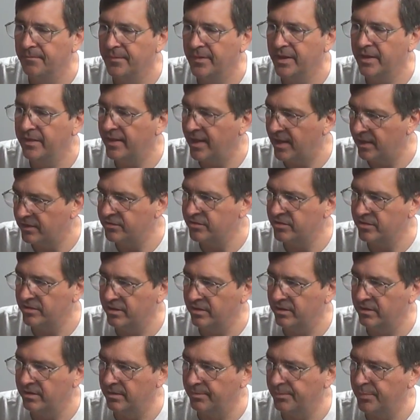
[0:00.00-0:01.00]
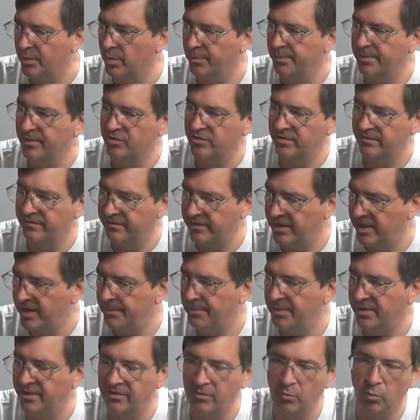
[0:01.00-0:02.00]
And that's the purpose of
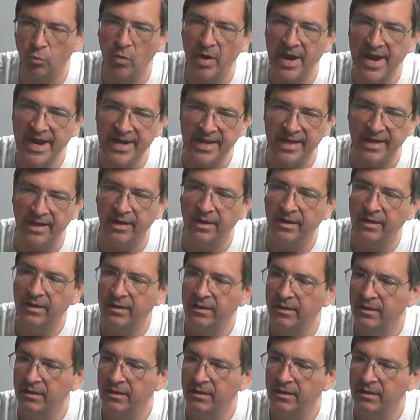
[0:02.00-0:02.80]
keeping the rating